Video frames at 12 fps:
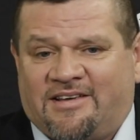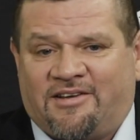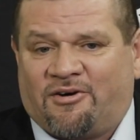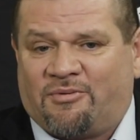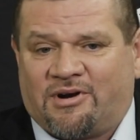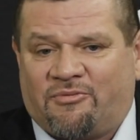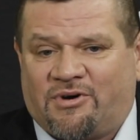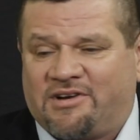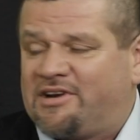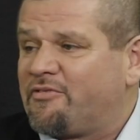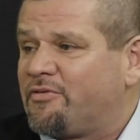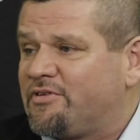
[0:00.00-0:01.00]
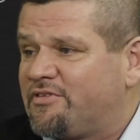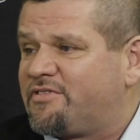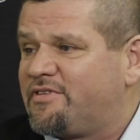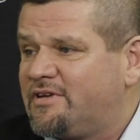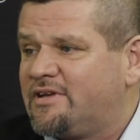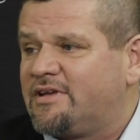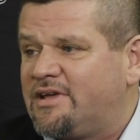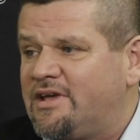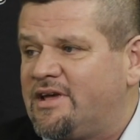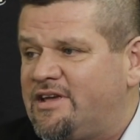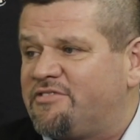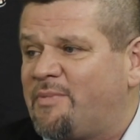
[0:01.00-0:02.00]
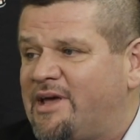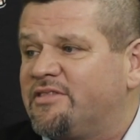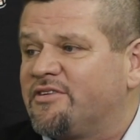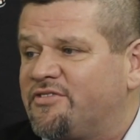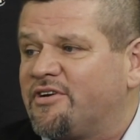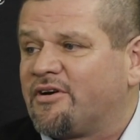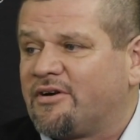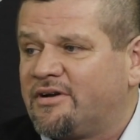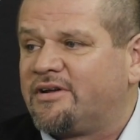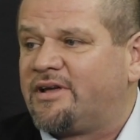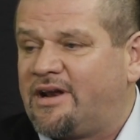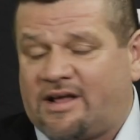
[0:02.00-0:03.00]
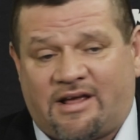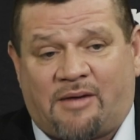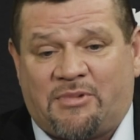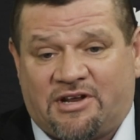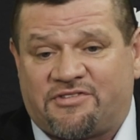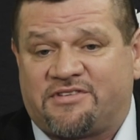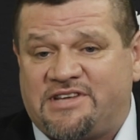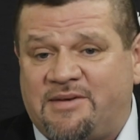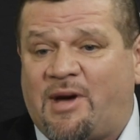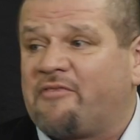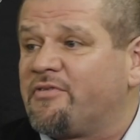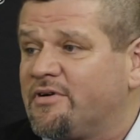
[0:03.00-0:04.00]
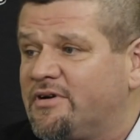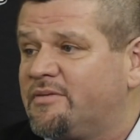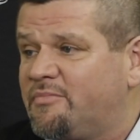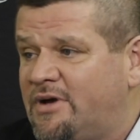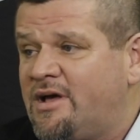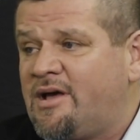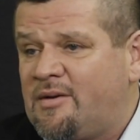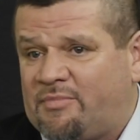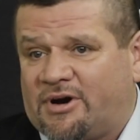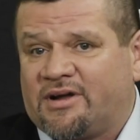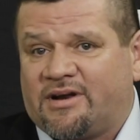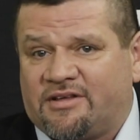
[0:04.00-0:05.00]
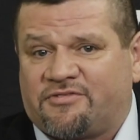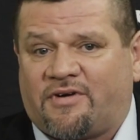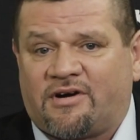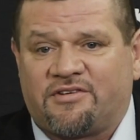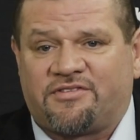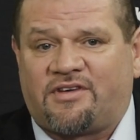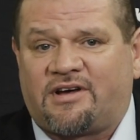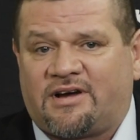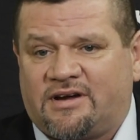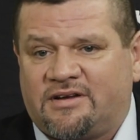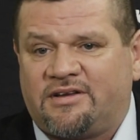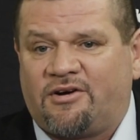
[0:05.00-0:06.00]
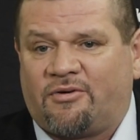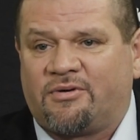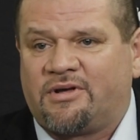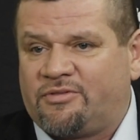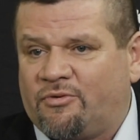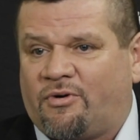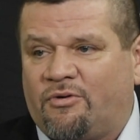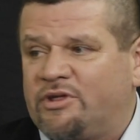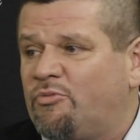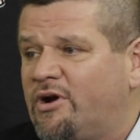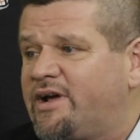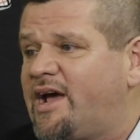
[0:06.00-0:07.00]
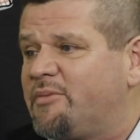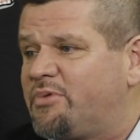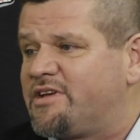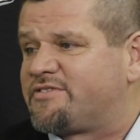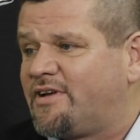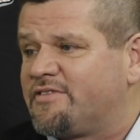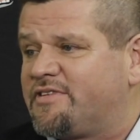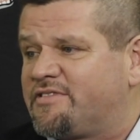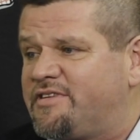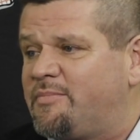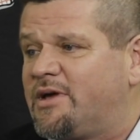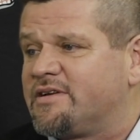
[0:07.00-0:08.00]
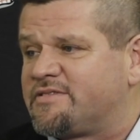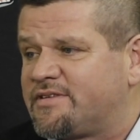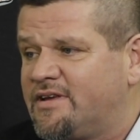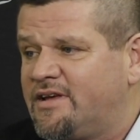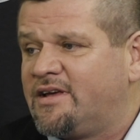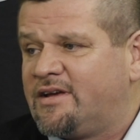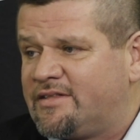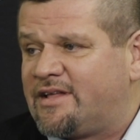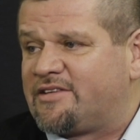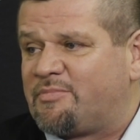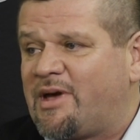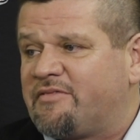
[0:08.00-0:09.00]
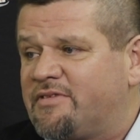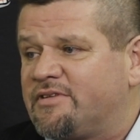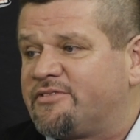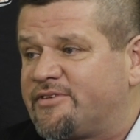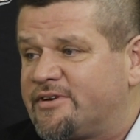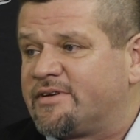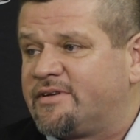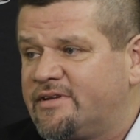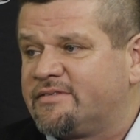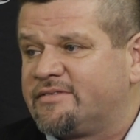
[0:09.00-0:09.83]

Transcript: you know, what a, what a difference he, he's made this year. And I, I, mean, it's a team effort. But as far as uh, you know, the only one guy plays all 60 minutes, and that's Matt Vinc, and